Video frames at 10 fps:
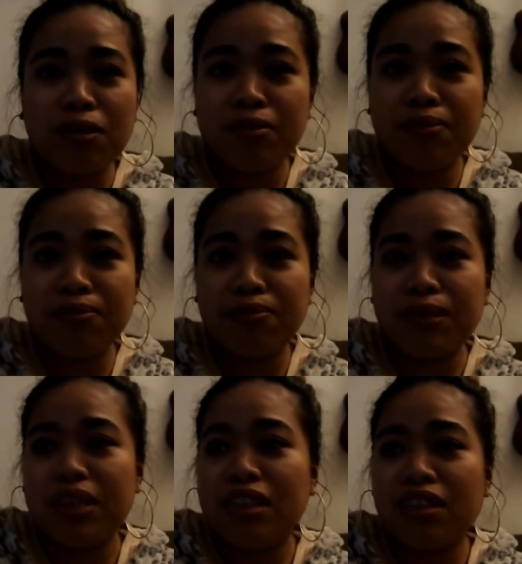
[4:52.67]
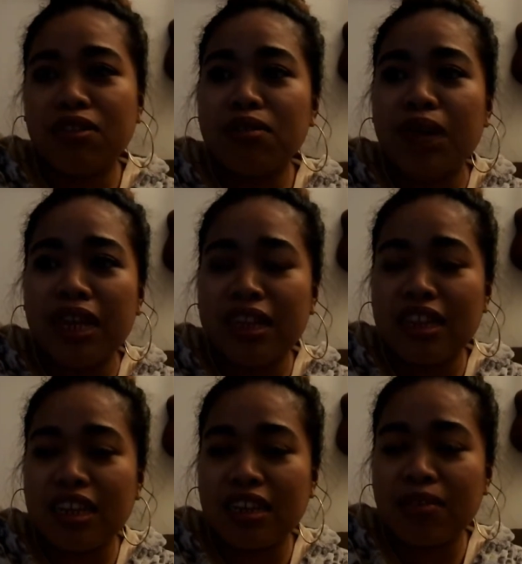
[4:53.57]
We did not do
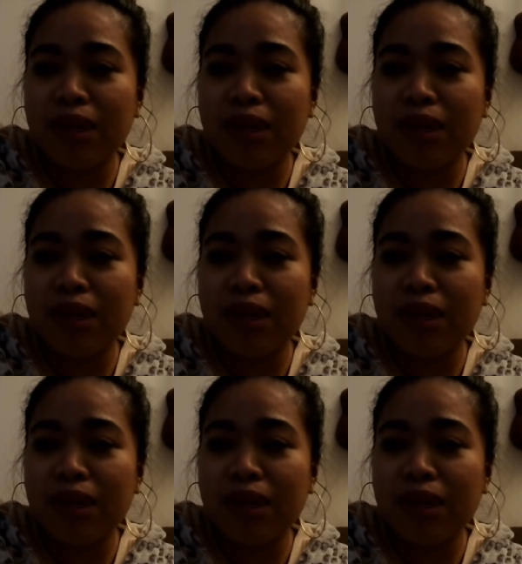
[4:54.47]
anything.